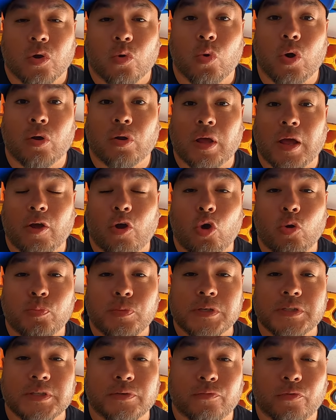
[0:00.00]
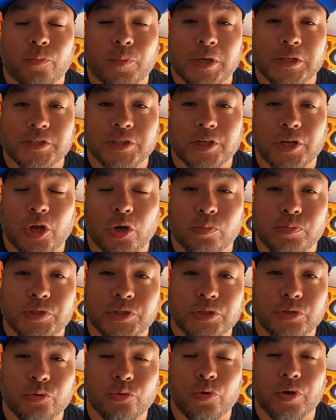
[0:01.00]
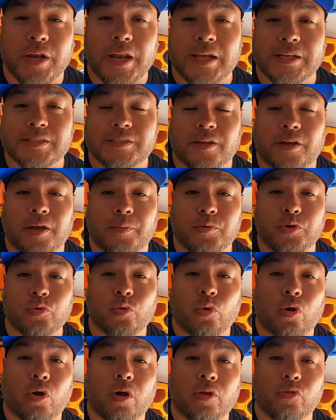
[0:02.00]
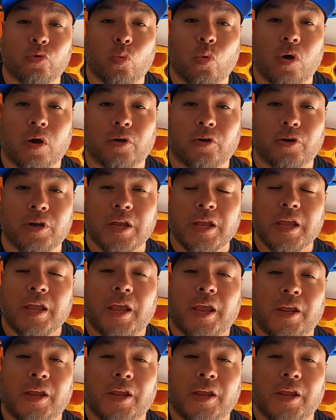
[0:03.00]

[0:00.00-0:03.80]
Well, I hope this information helps you next time you are on the water